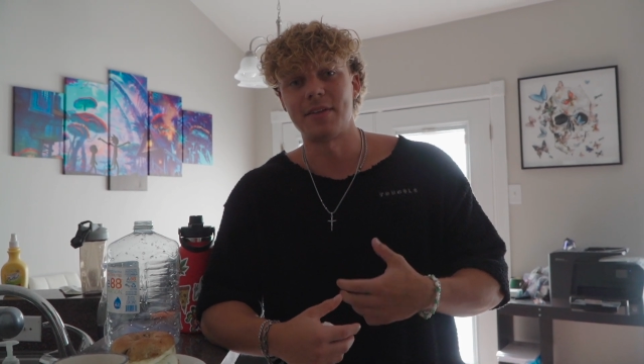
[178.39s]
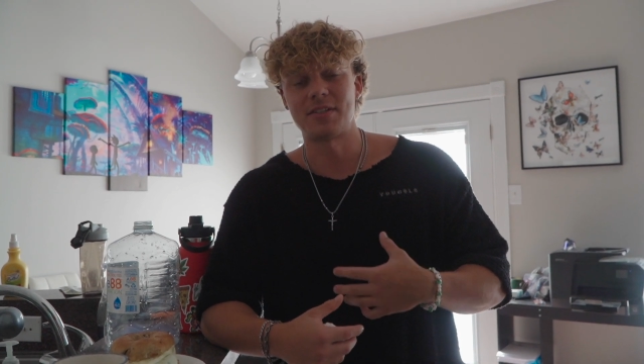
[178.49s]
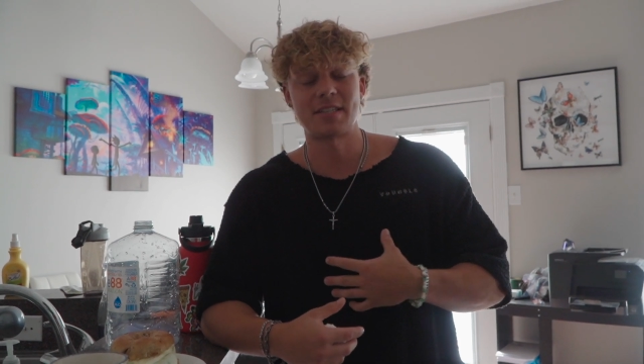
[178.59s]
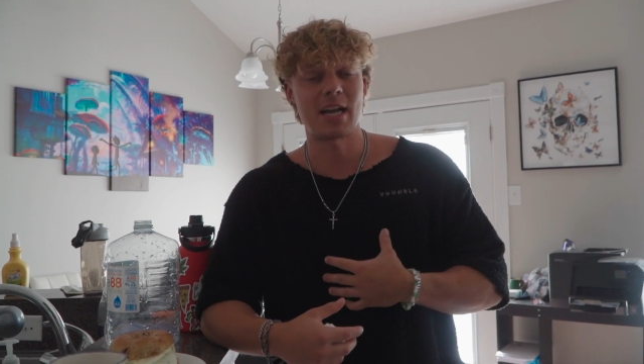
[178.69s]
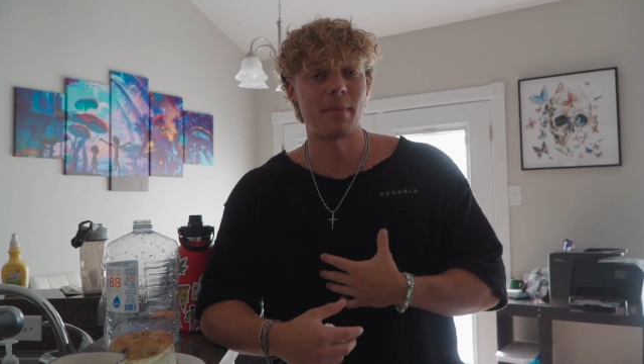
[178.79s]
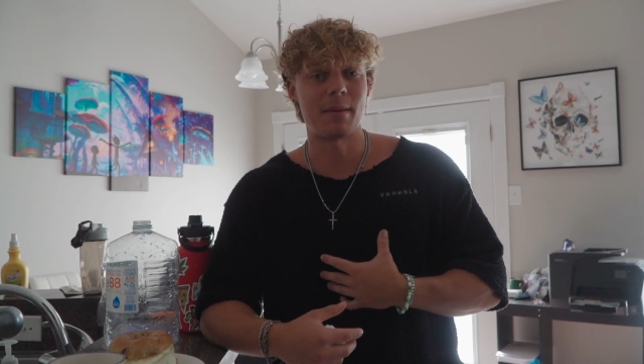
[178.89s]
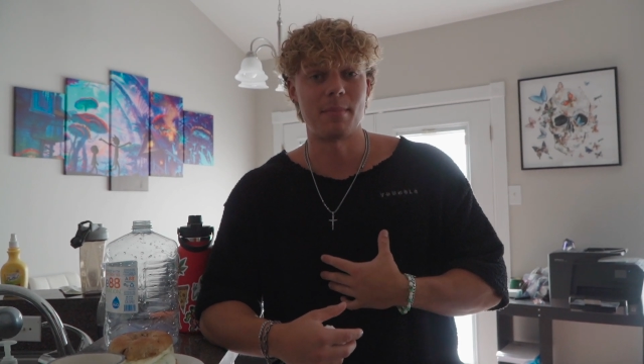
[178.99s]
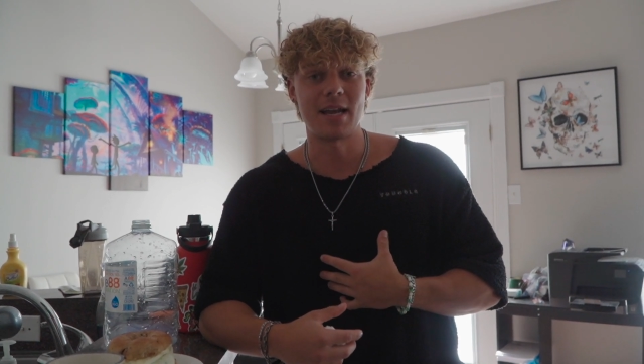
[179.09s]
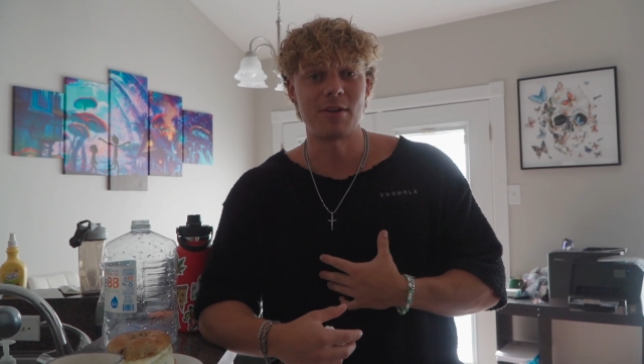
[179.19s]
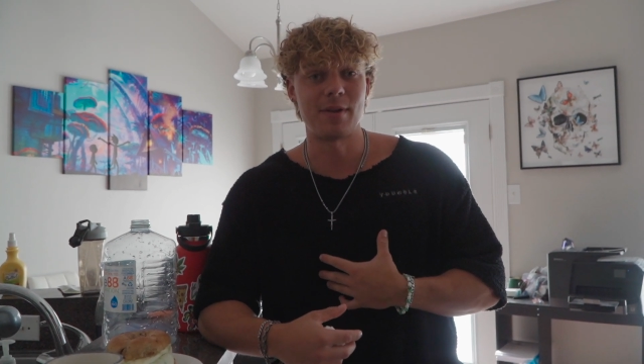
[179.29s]
That's just how my
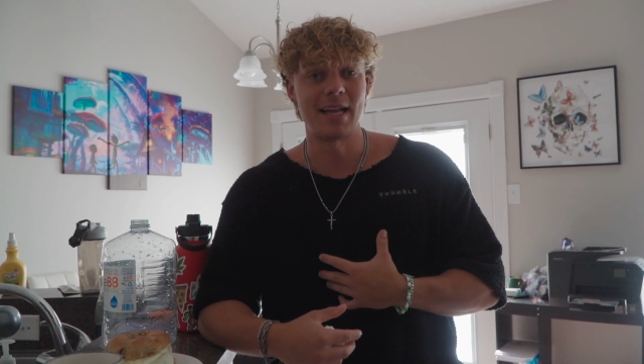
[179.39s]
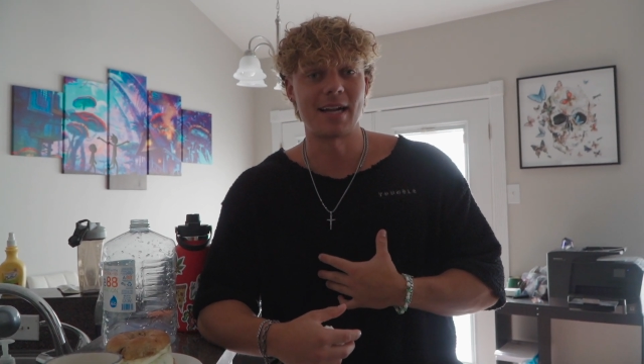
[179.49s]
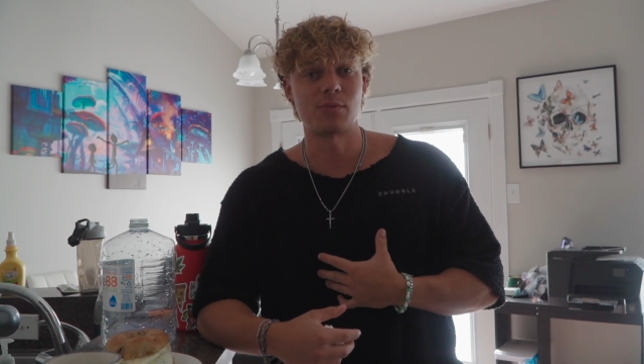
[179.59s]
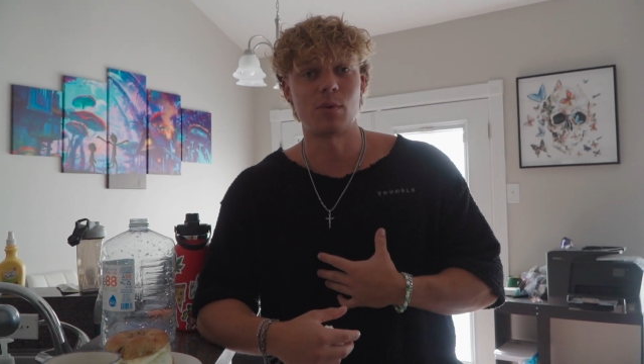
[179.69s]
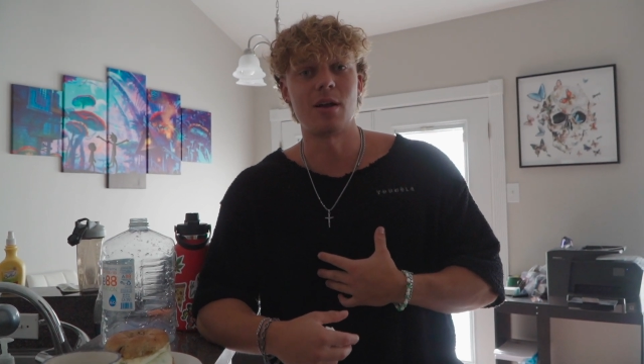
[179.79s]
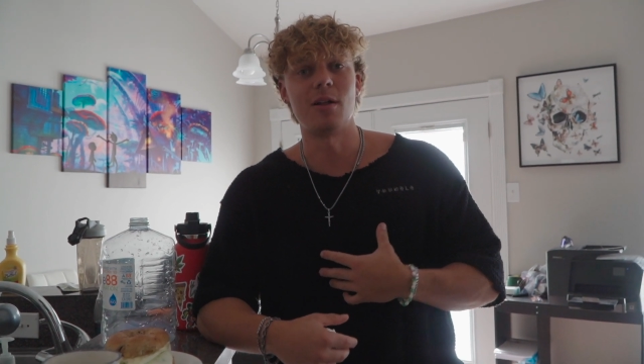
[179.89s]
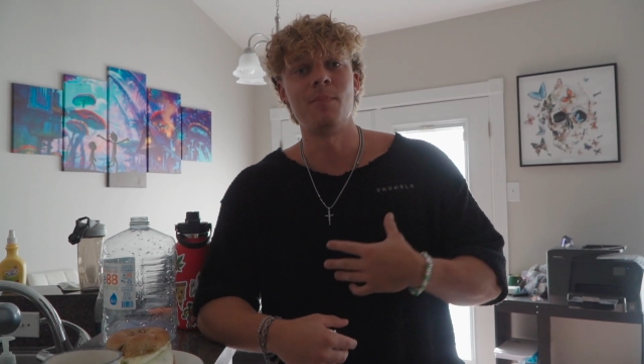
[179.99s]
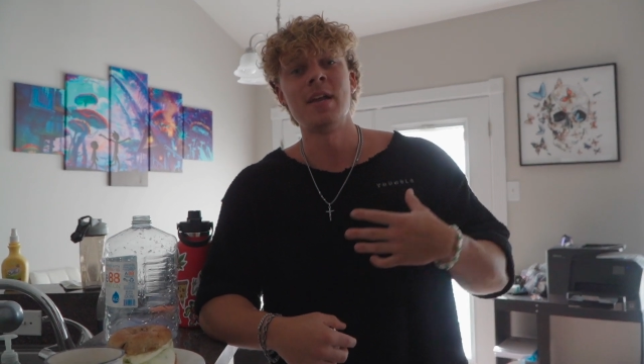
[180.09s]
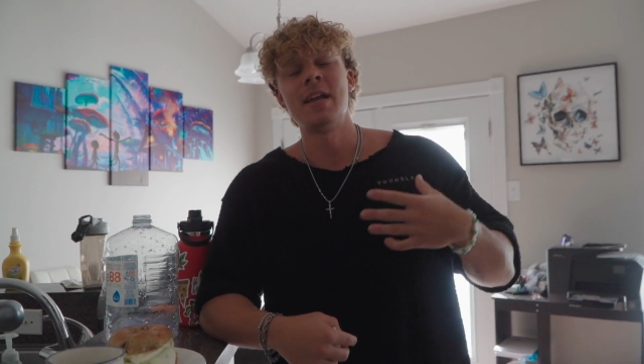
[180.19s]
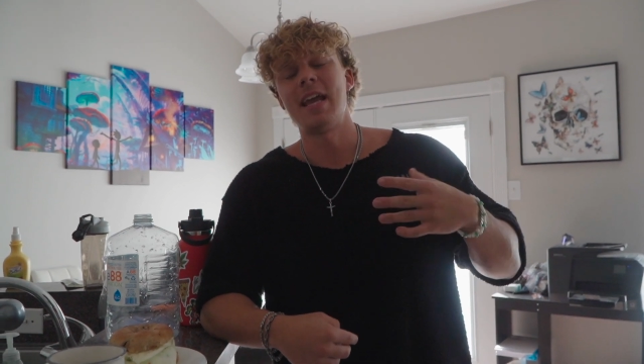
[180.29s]
body reacts
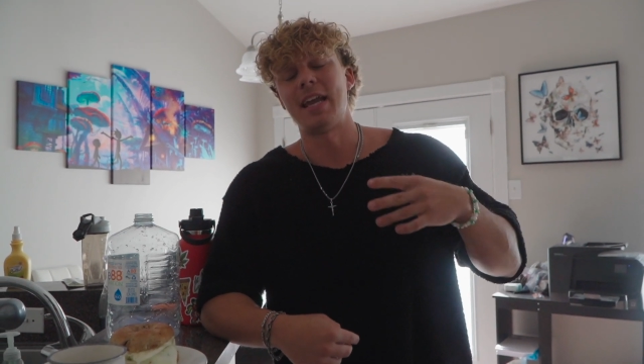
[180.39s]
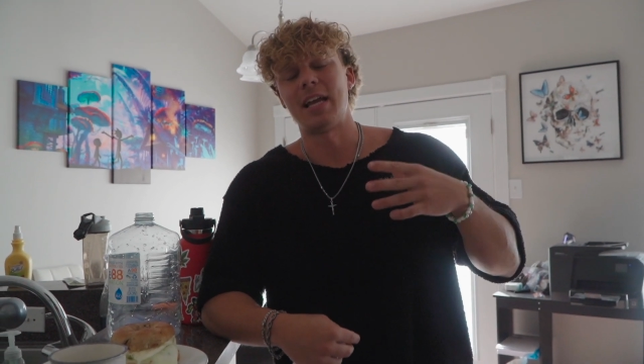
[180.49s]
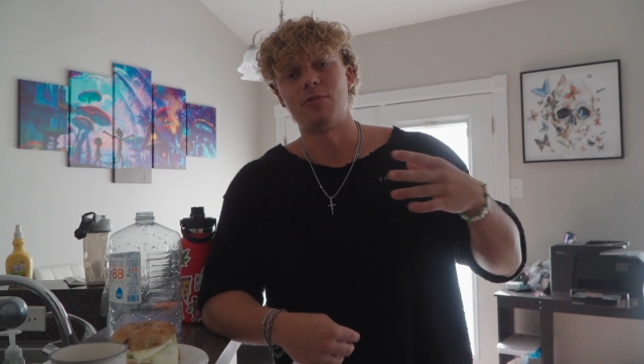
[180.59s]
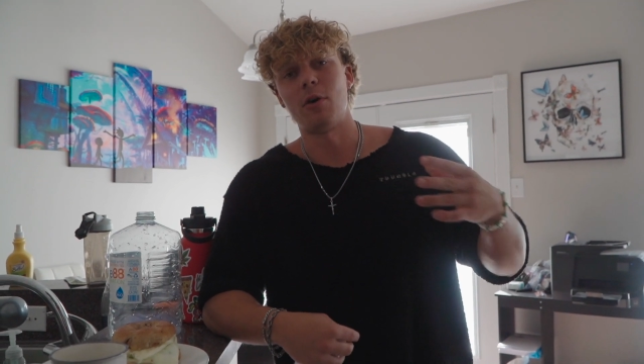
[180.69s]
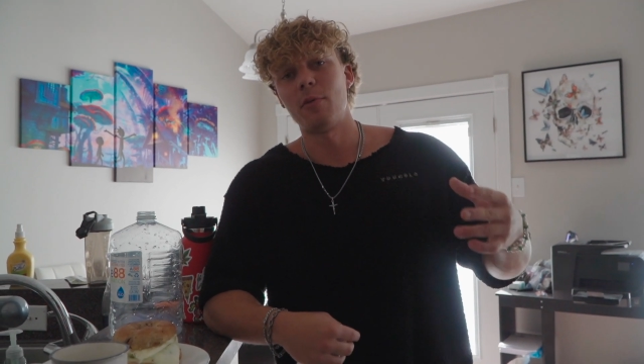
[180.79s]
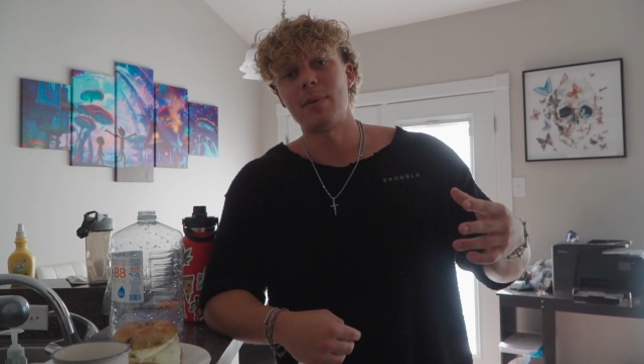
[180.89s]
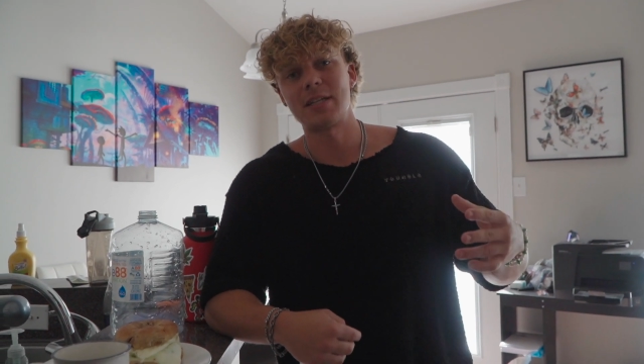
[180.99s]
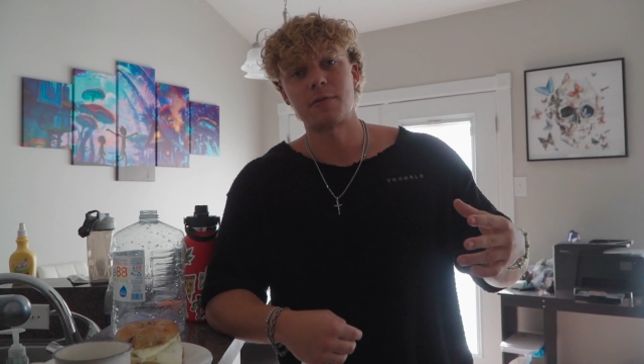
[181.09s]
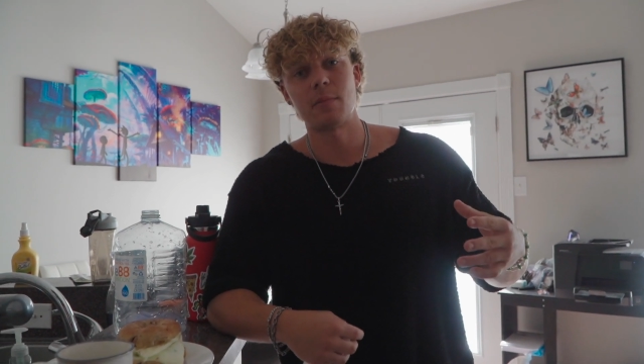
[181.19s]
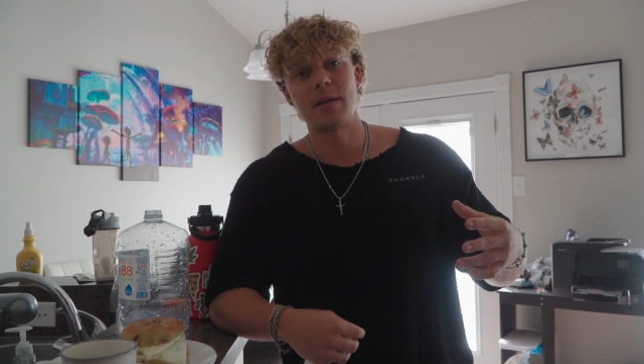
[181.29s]
well and I grow the
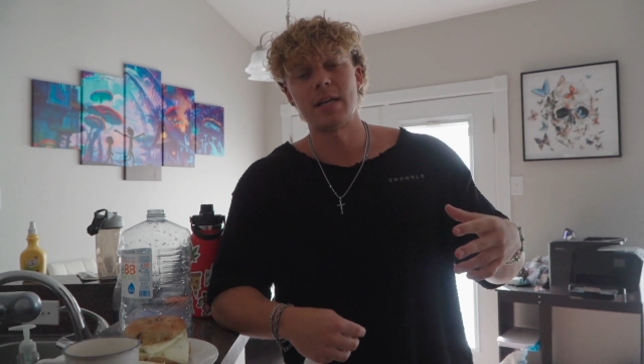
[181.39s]
best from it.